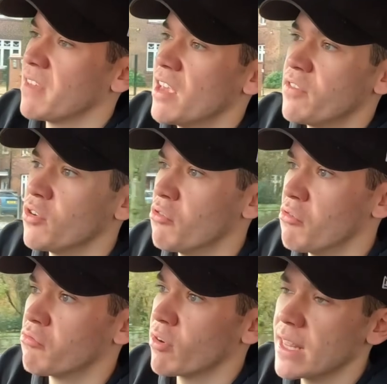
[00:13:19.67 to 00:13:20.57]
If
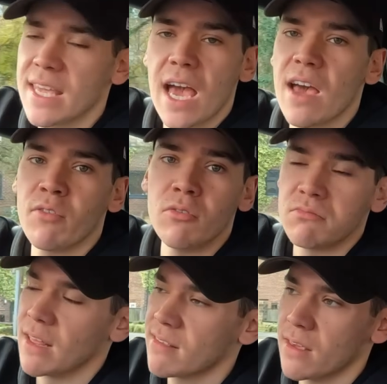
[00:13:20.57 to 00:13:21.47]
you're really careful,
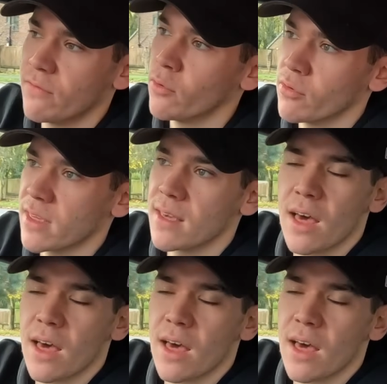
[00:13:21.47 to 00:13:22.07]
let's say 40.